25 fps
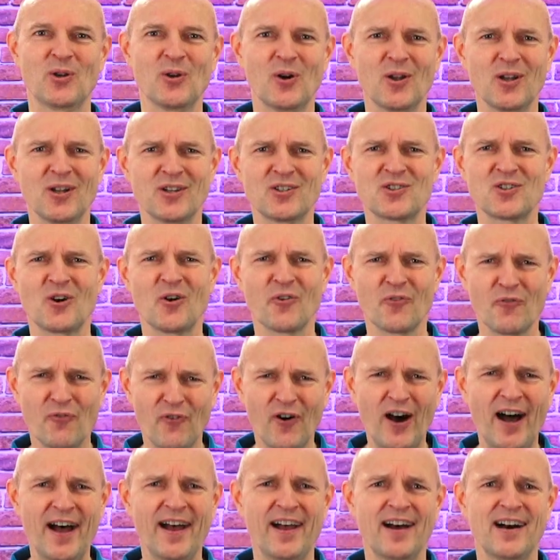knowledge on
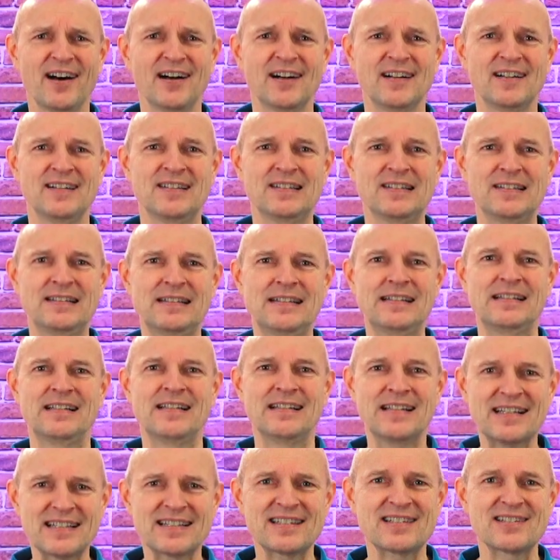fire.
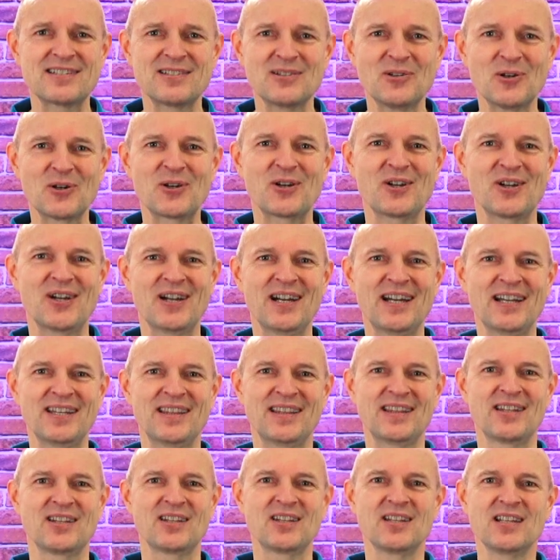Let's look
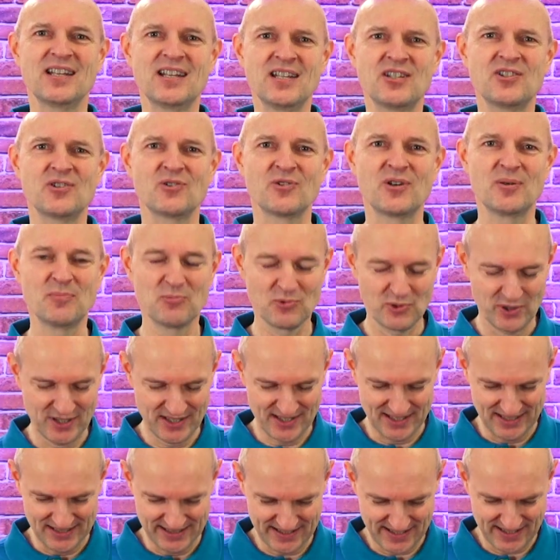at the interim
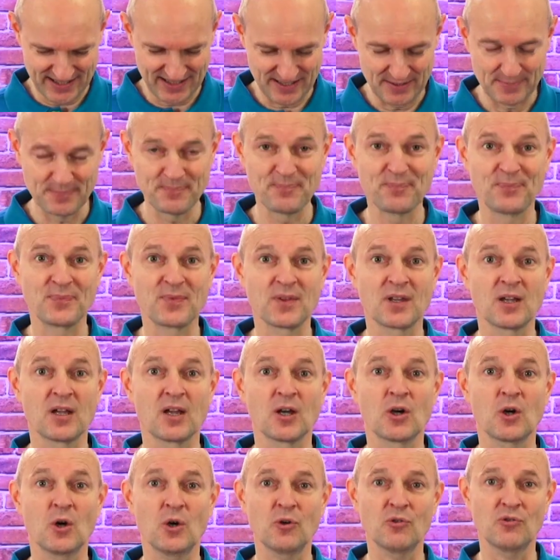results.
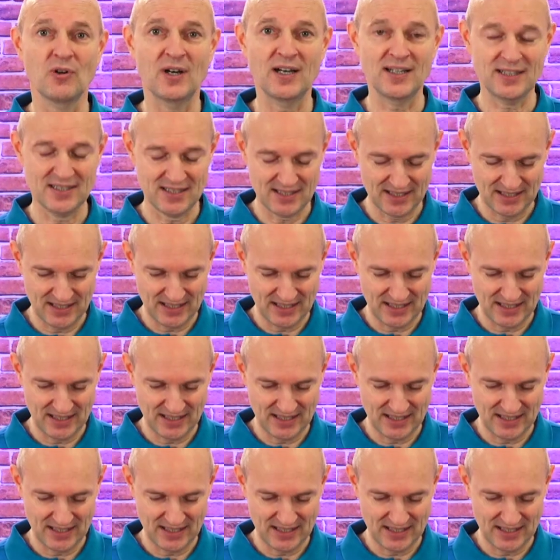Konrad